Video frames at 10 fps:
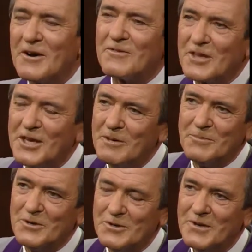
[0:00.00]
of the
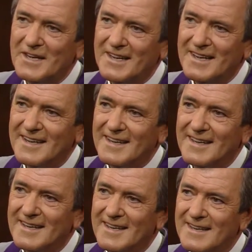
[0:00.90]
Hebrew,
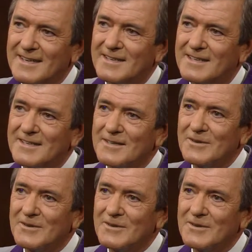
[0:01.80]
it